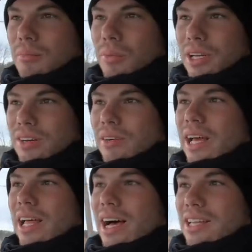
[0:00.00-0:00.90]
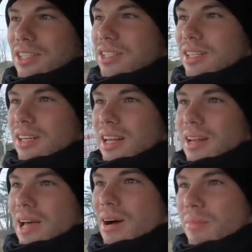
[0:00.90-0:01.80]
But we didn't realize
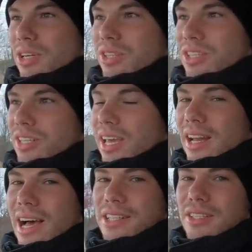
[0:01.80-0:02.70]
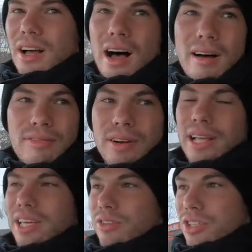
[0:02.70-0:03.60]
how much the state has to offer,
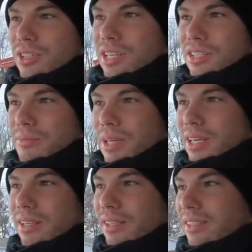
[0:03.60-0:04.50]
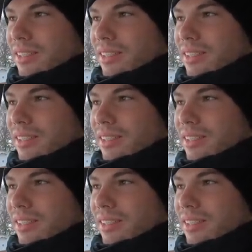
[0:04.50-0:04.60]
that you just need to be